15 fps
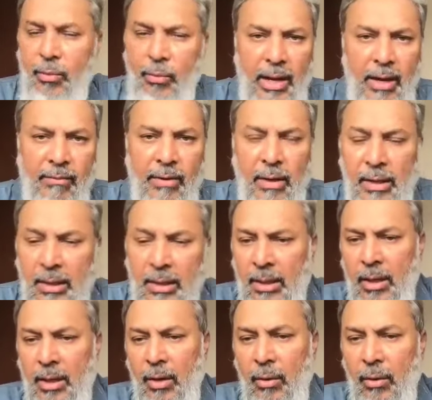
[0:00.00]
wherever,
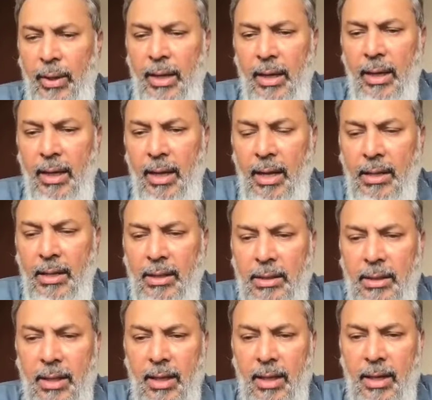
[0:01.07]
we can
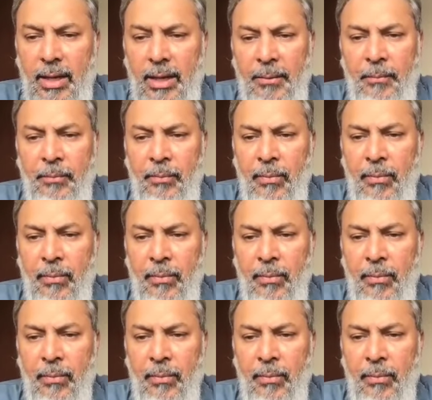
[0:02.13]
arrange a